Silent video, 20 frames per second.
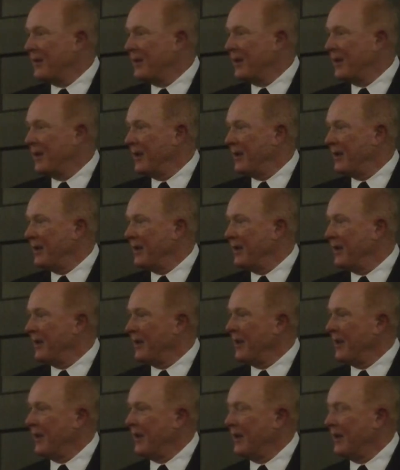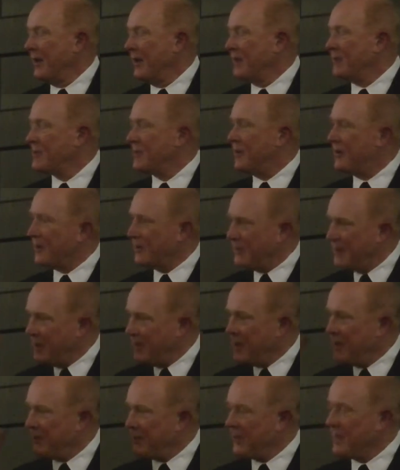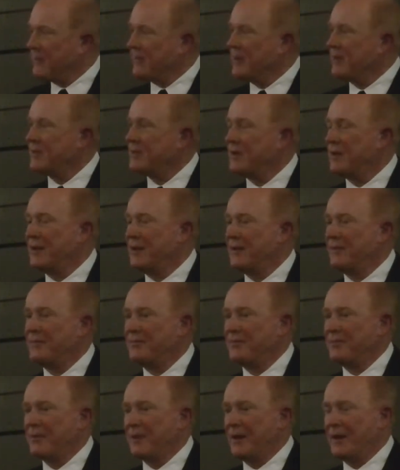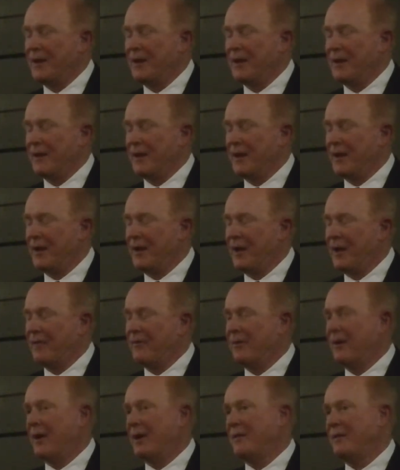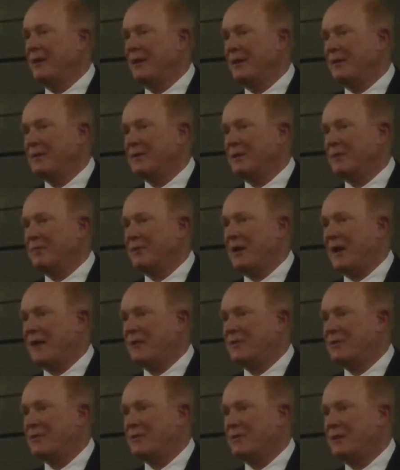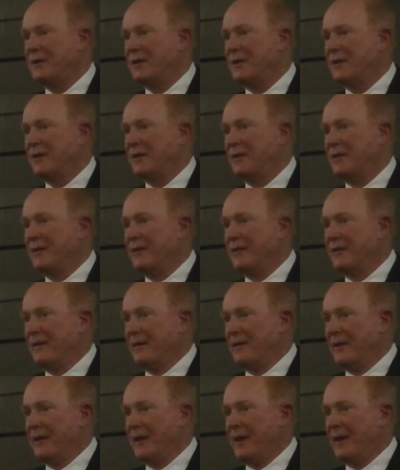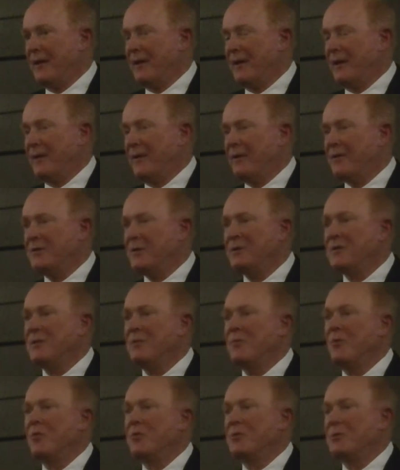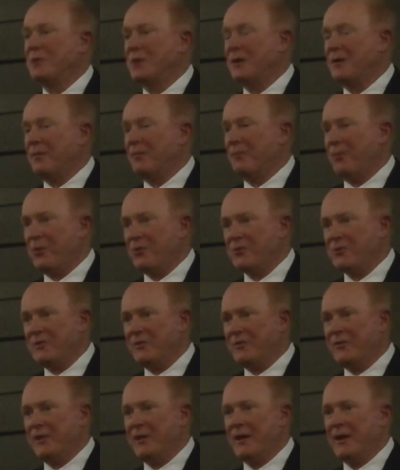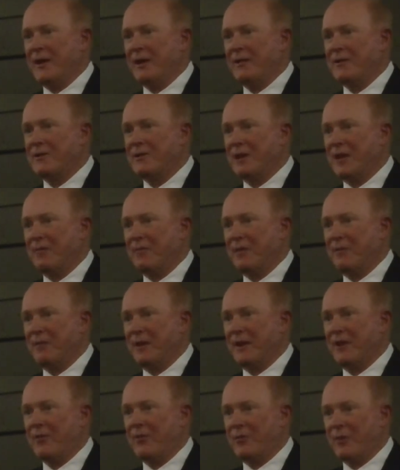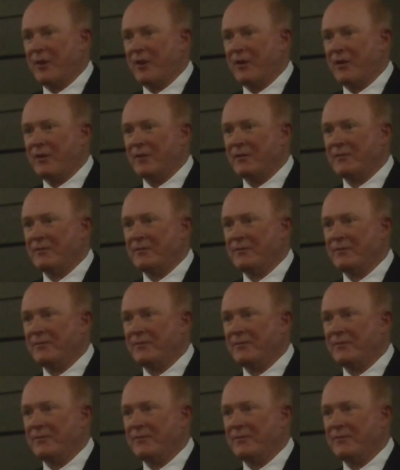And I started thinking about this, and I think subconsciously, and this is the most personal thing I can say about my career